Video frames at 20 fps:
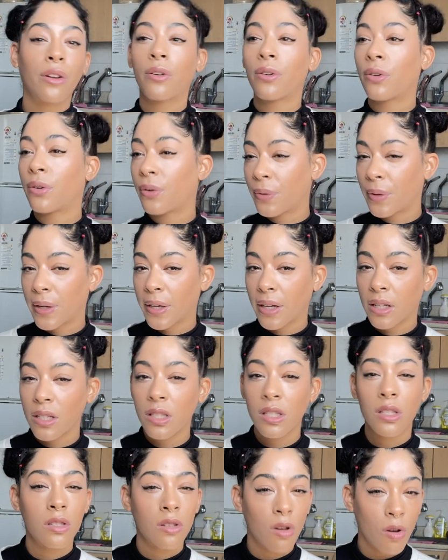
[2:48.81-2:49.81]
Korea
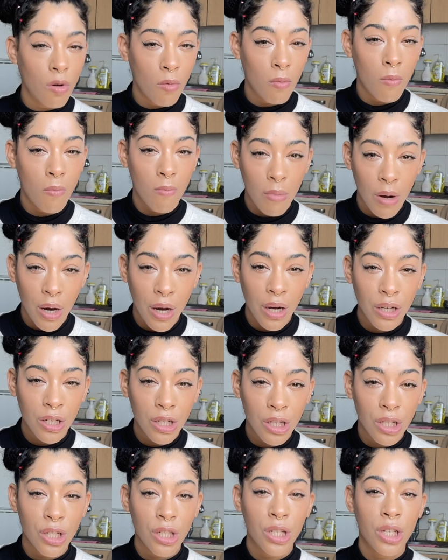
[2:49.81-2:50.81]
so
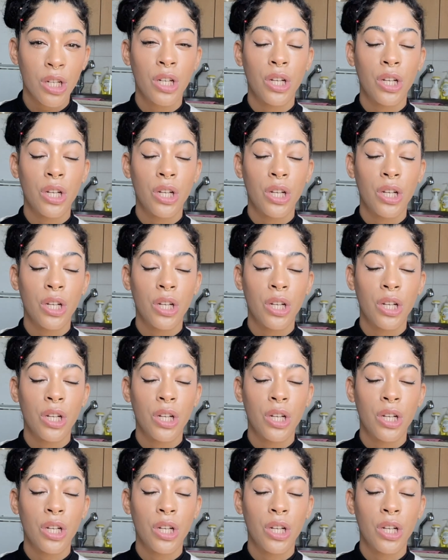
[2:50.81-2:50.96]
much